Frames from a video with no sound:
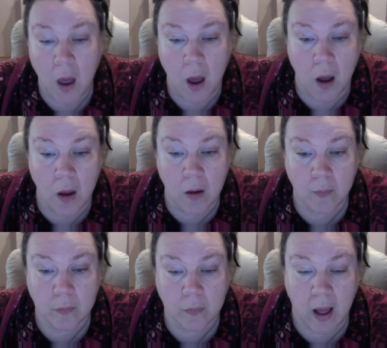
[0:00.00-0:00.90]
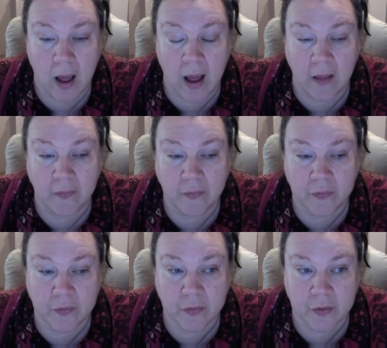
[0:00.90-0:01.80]
and
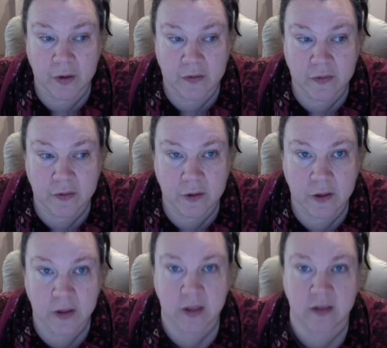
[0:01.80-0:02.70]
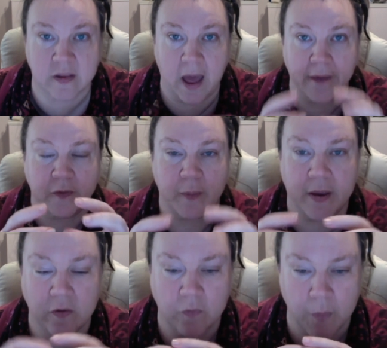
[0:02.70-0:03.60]
that it's this
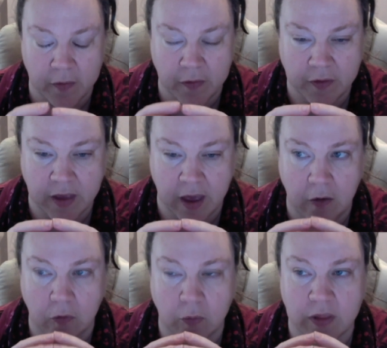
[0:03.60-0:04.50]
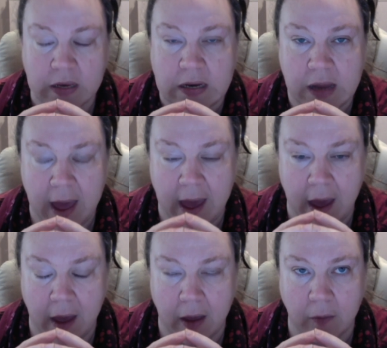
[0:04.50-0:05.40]
aspect of mind that's held within
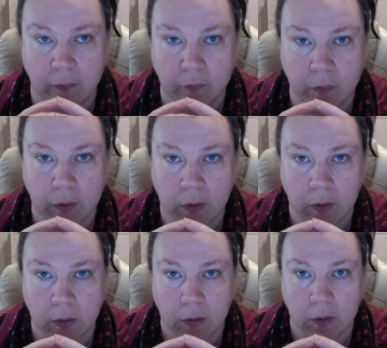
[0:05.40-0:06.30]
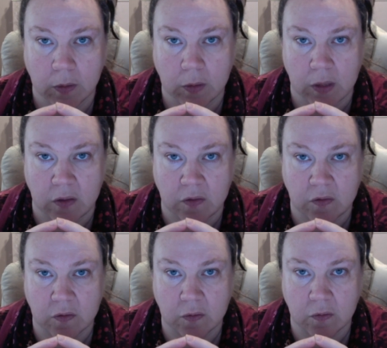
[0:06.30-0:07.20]
air,
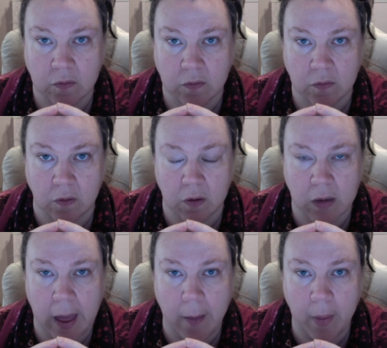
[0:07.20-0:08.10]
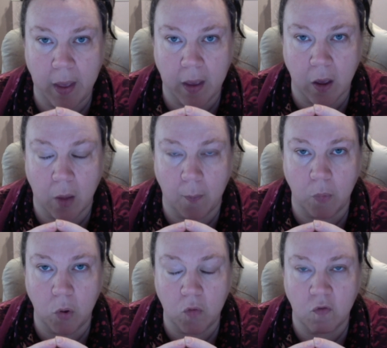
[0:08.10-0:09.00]
this dynamic,
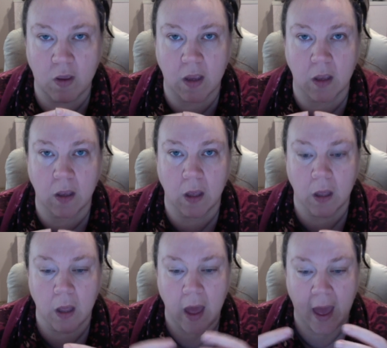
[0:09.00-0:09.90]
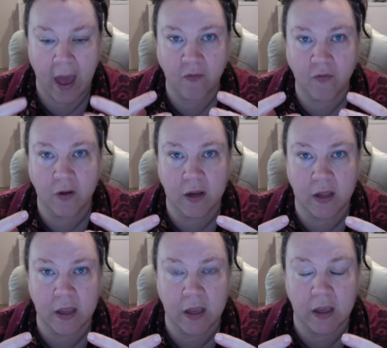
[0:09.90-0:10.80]
moving,
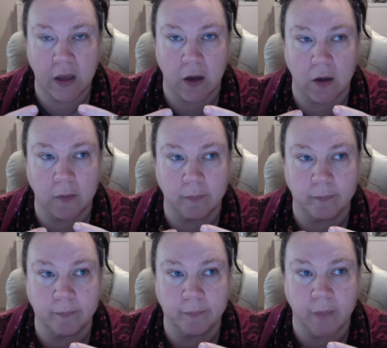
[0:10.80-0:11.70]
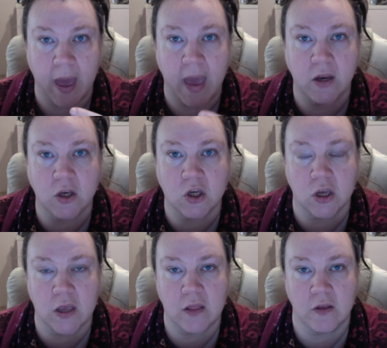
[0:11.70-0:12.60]
heavenly
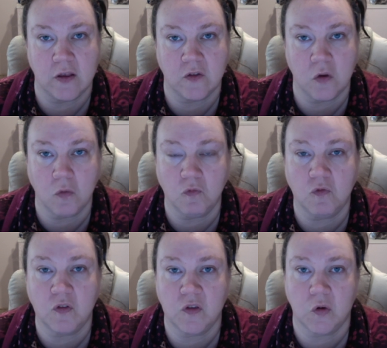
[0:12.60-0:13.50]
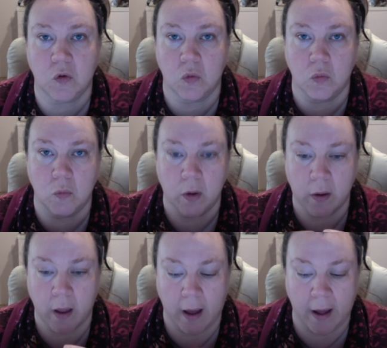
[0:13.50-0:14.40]
energy that is non-physical,
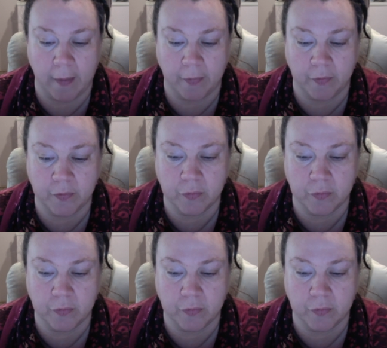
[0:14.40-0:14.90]
and